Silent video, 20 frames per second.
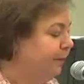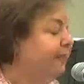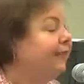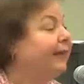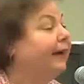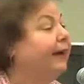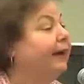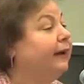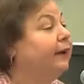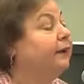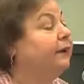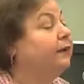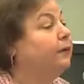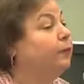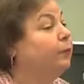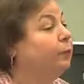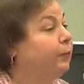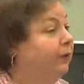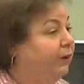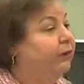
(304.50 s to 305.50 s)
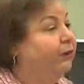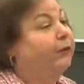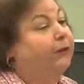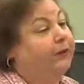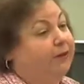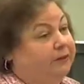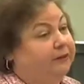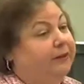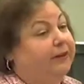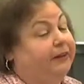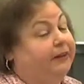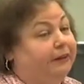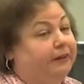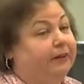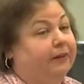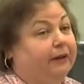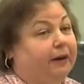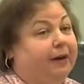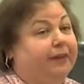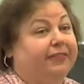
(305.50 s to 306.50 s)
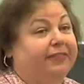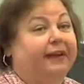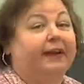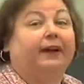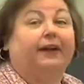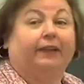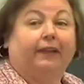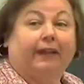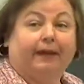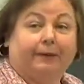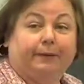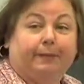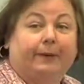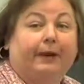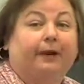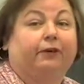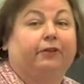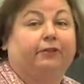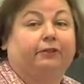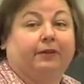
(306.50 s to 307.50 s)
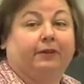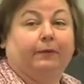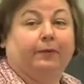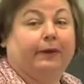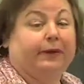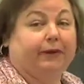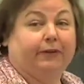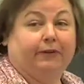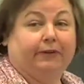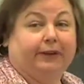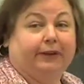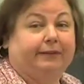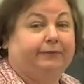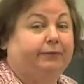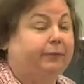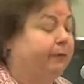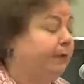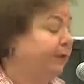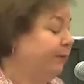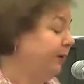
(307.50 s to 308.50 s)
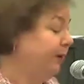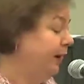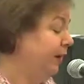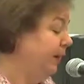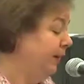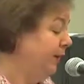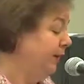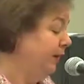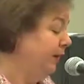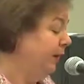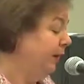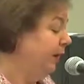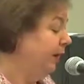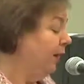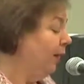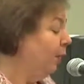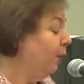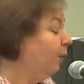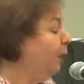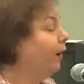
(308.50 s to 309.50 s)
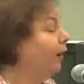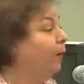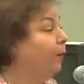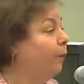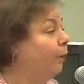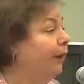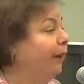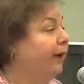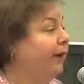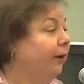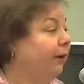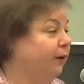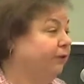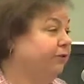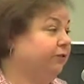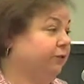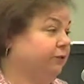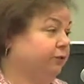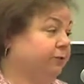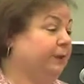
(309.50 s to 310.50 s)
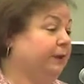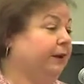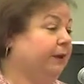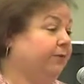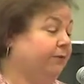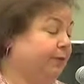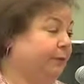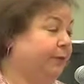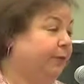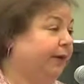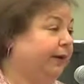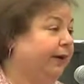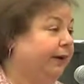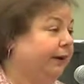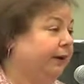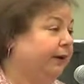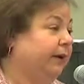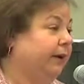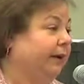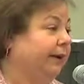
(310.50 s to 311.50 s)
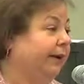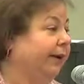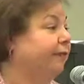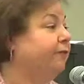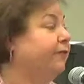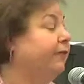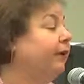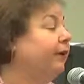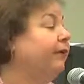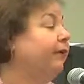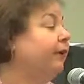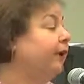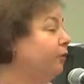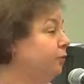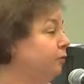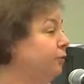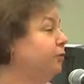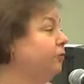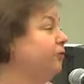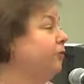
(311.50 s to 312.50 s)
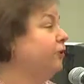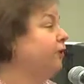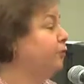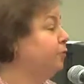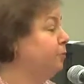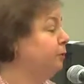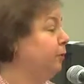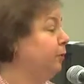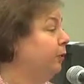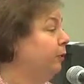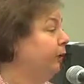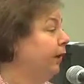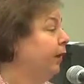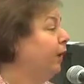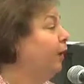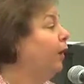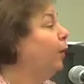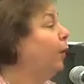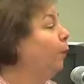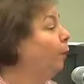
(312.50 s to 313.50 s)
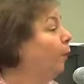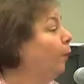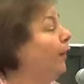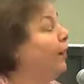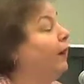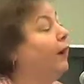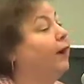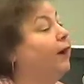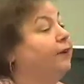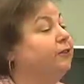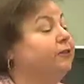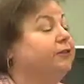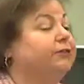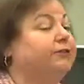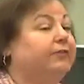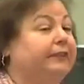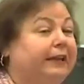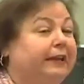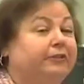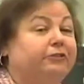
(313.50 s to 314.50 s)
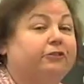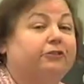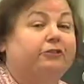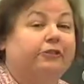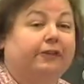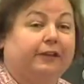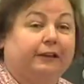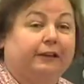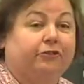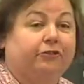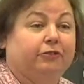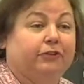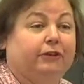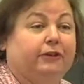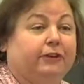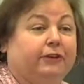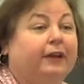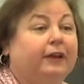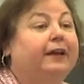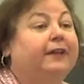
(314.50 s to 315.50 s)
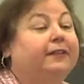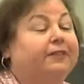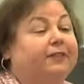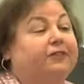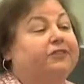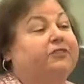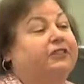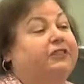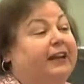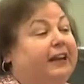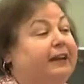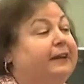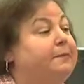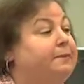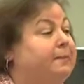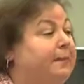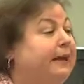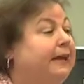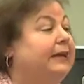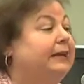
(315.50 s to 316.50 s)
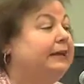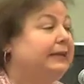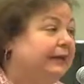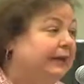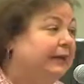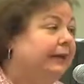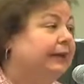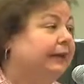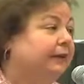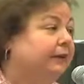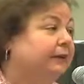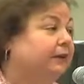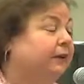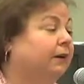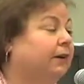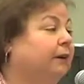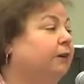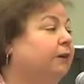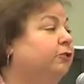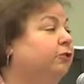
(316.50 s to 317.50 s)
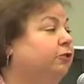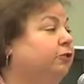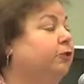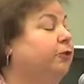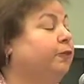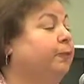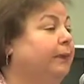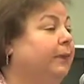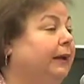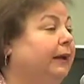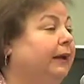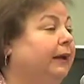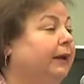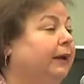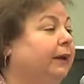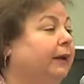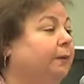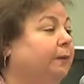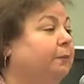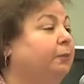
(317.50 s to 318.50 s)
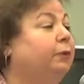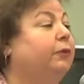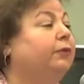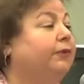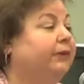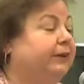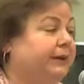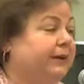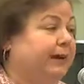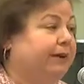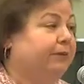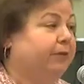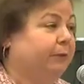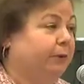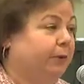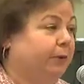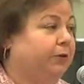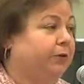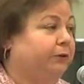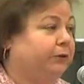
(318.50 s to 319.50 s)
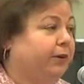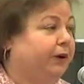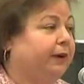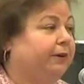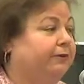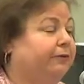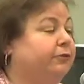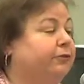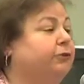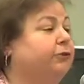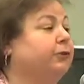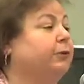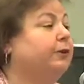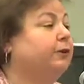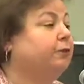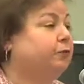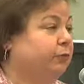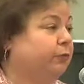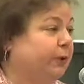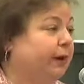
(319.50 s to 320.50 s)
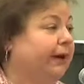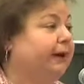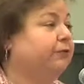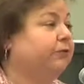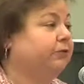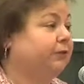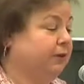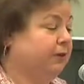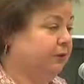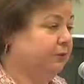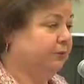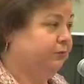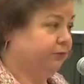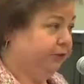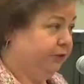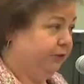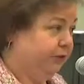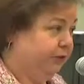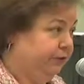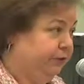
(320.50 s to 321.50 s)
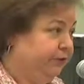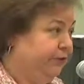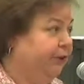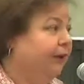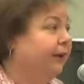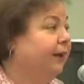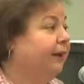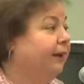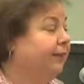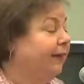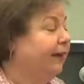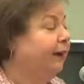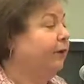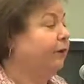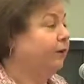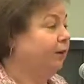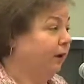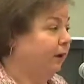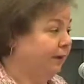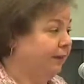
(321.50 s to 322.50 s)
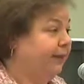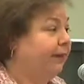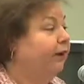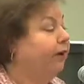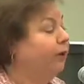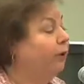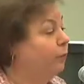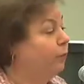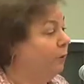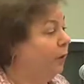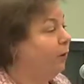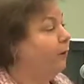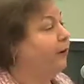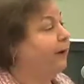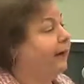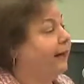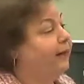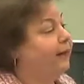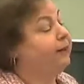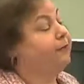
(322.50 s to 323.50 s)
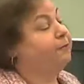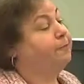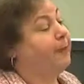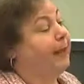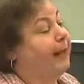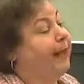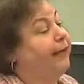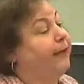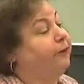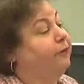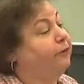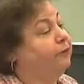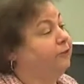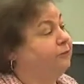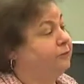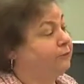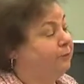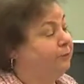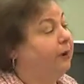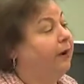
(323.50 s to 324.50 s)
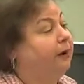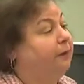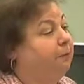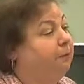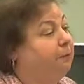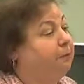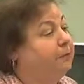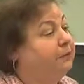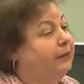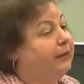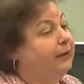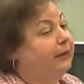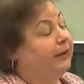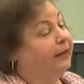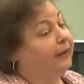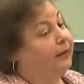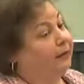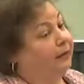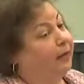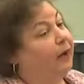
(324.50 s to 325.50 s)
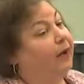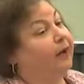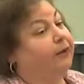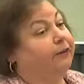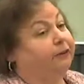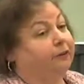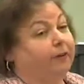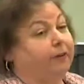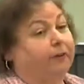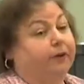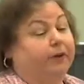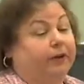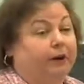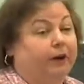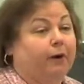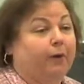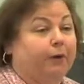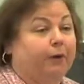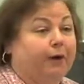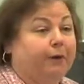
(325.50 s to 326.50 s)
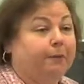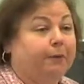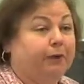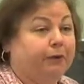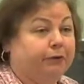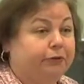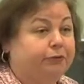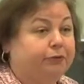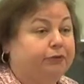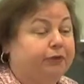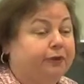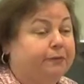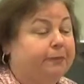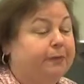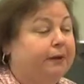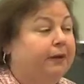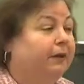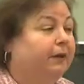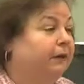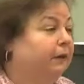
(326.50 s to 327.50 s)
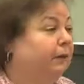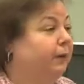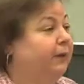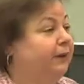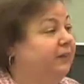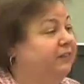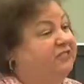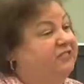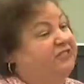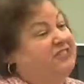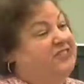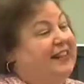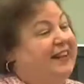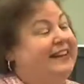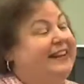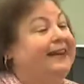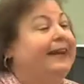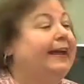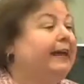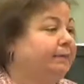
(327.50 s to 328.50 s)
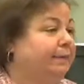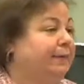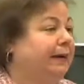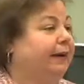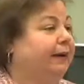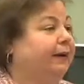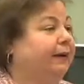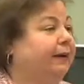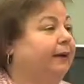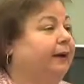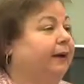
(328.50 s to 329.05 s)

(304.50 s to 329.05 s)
that we're going to hear, I think, a lot about because we hear it everywhere we go we also, speaking for Brian and I, are very interested in exploring what kinds of legislation the state may need to be moving down the road of to address concerns that are, that are growing out of patterns of problems in condo and co-op ownership. Law is dynamic.